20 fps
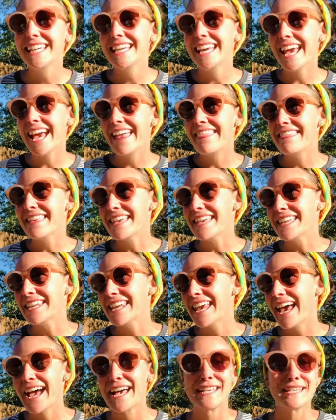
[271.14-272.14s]
And then
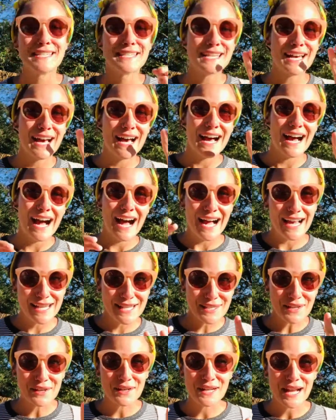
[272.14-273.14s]
as I
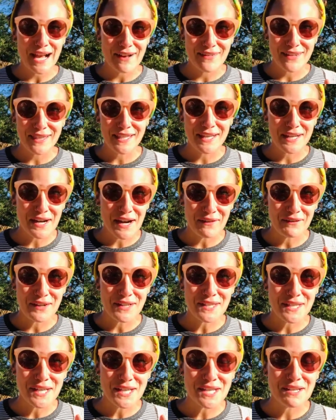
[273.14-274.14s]
started having that
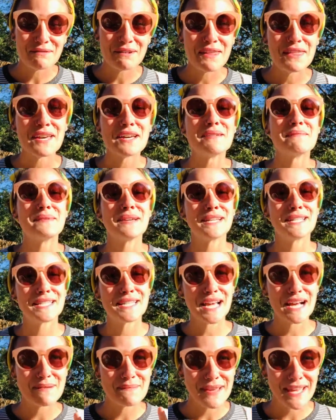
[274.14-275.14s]
conversation with them, it's
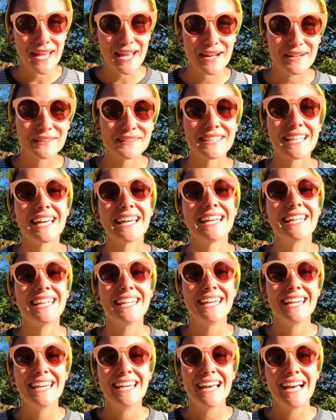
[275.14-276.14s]
coming out that,
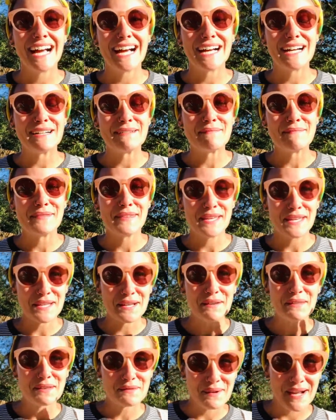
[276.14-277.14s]
um, you know,
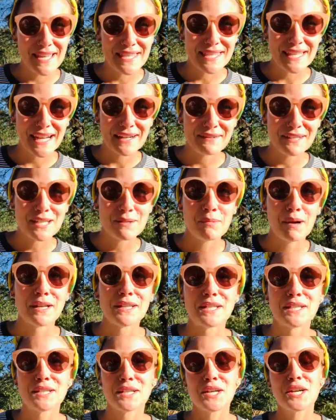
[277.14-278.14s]
the way that I
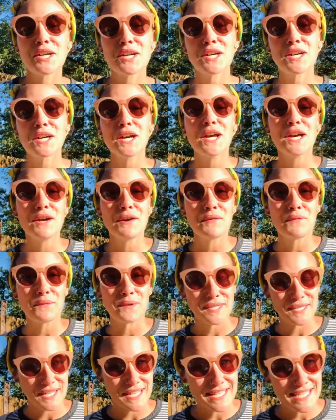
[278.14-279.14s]
responded to her was
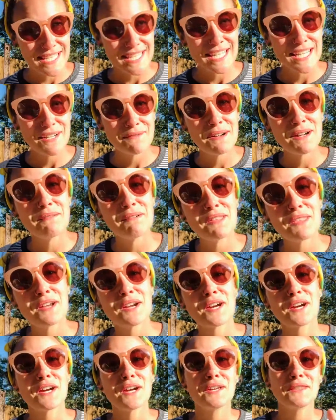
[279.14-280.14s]
not sitting well with
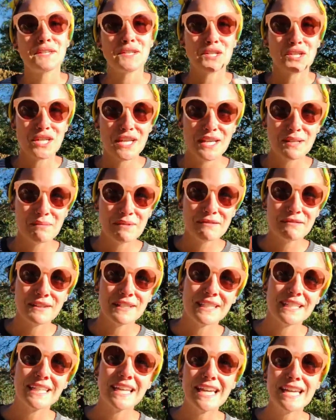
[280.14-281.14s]
her, that she had been
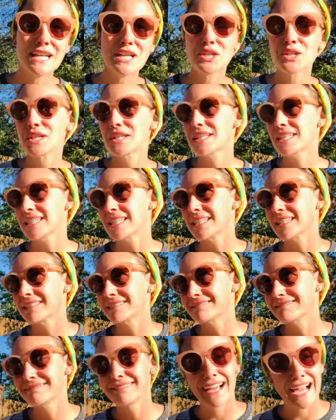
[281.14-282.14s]
feeling anxious
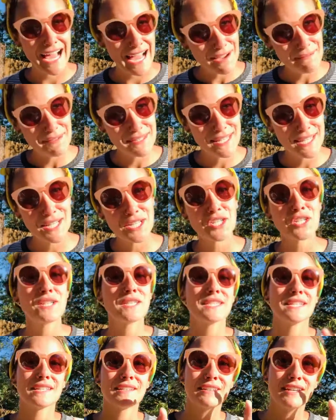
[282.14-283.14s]
and I was anxious,
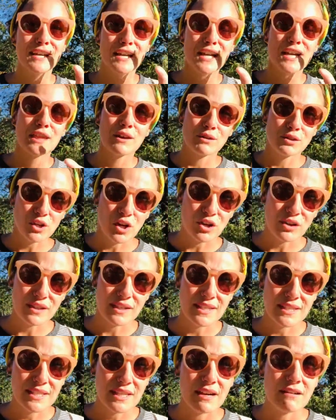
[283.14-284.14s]
and there's all this
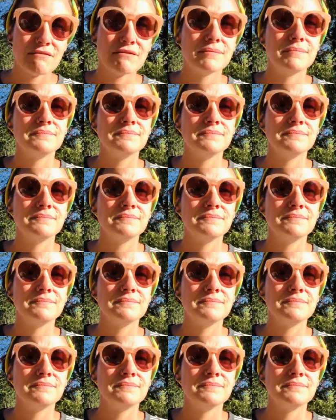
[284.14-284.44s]
stuff.